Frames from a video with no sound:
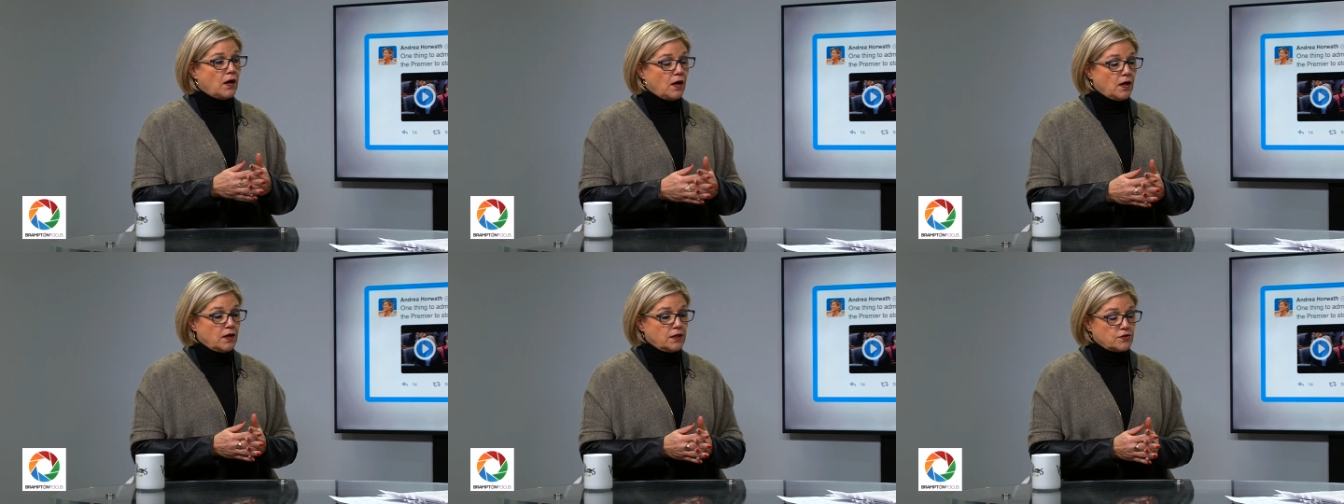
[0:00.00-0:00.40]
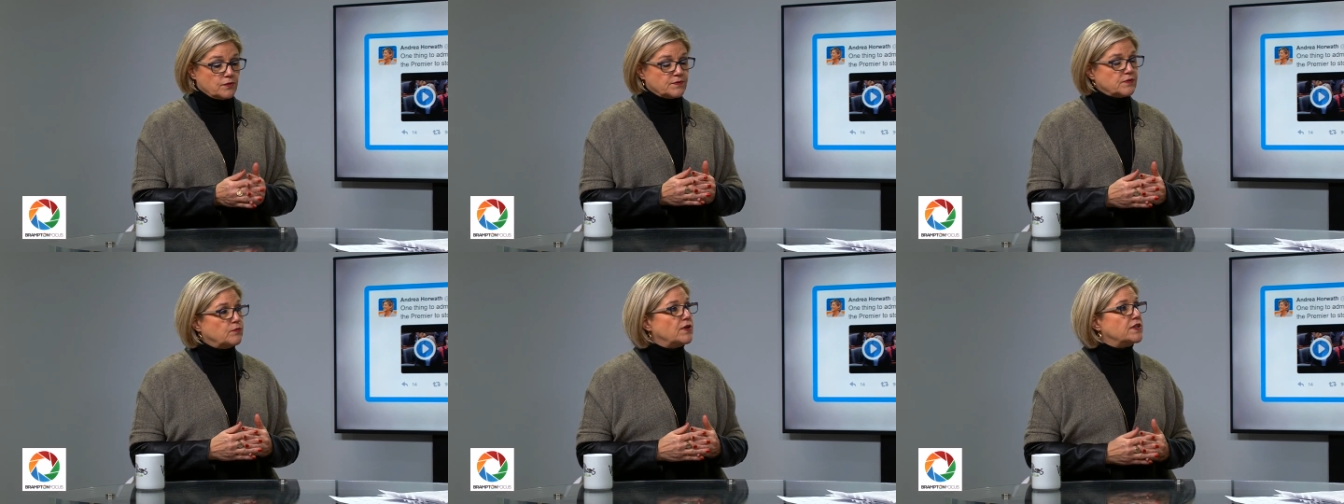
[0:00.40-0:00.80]
uh in
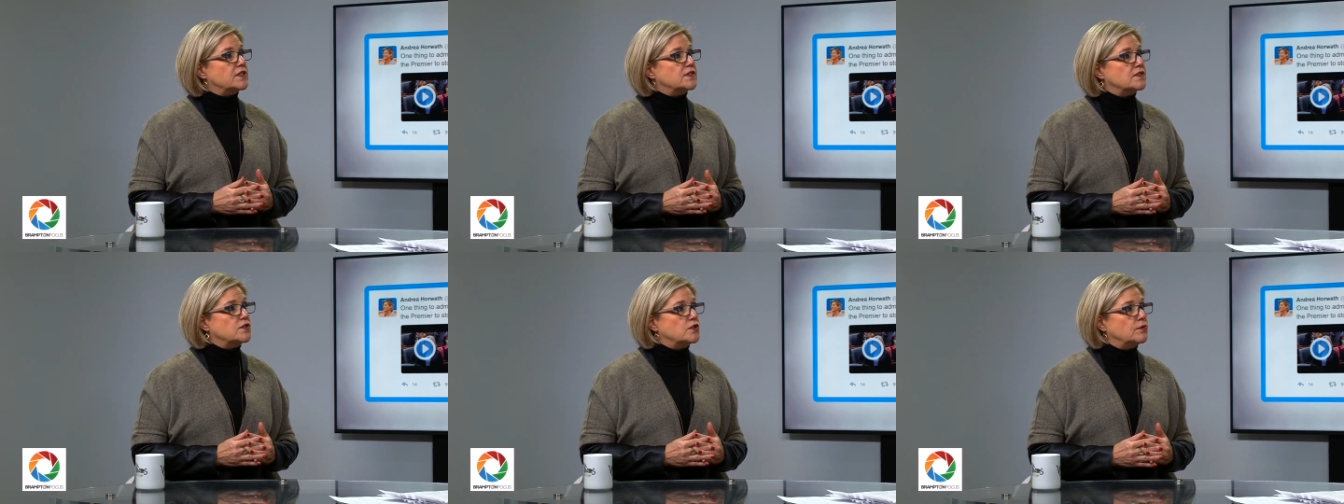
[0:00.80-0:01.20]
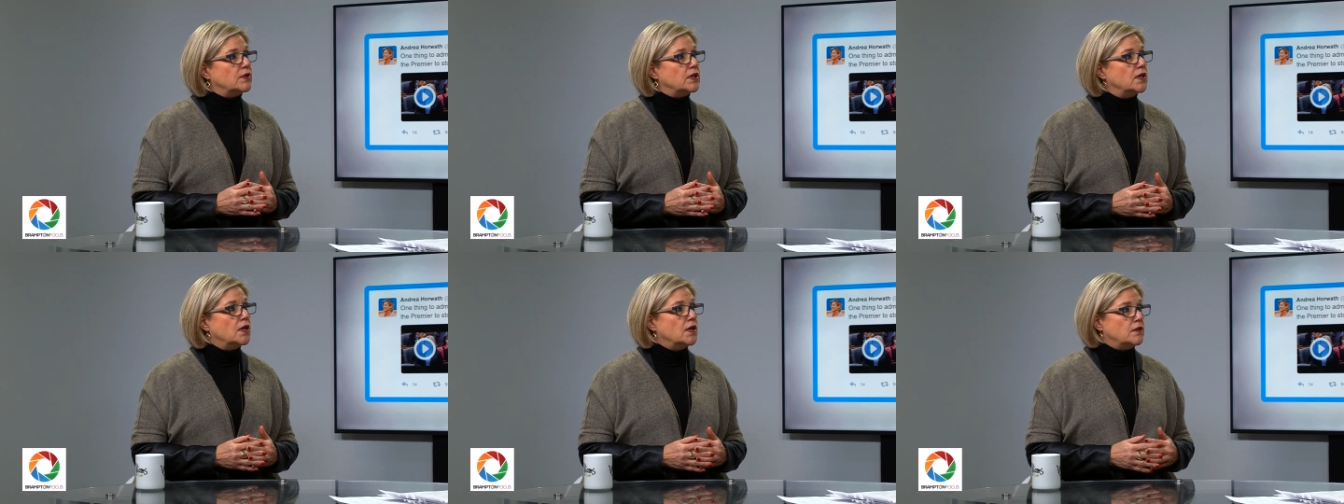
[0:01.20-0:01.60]
terms of what this is
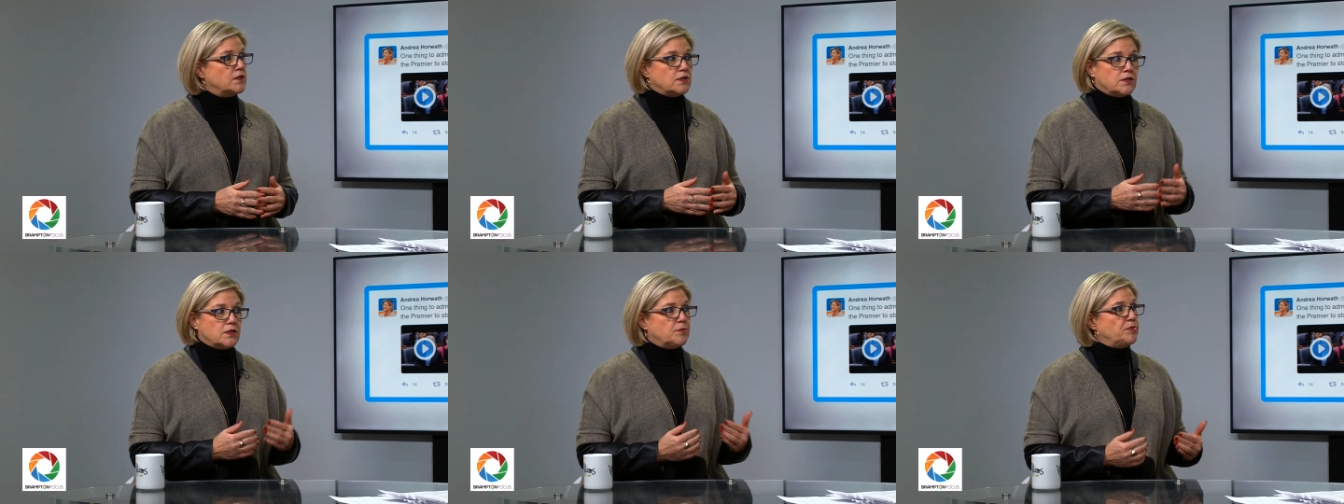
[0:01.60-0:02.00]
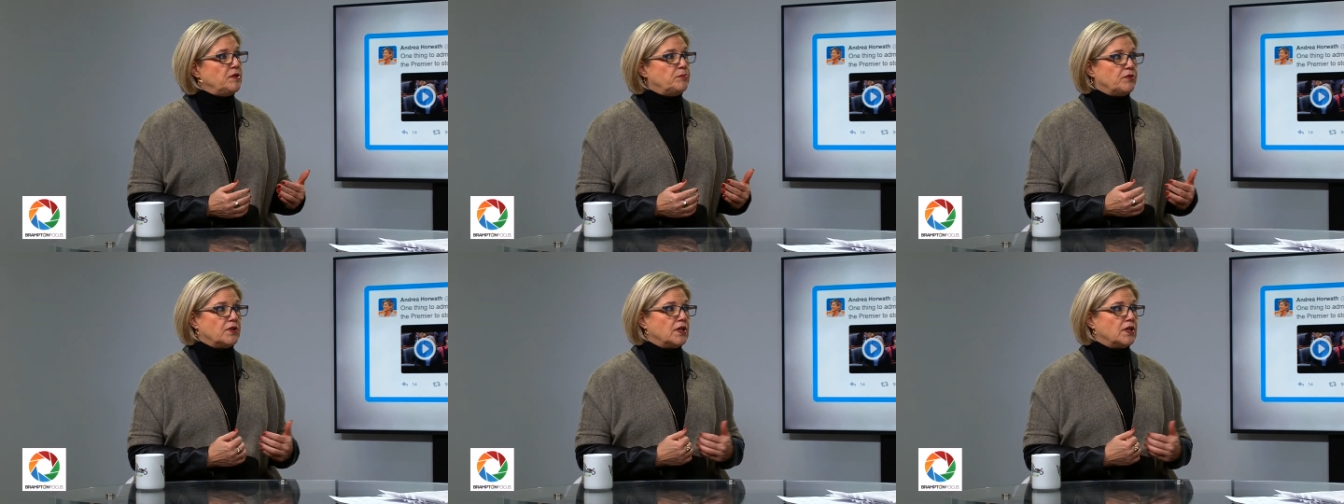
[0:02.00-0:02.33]
doing to people.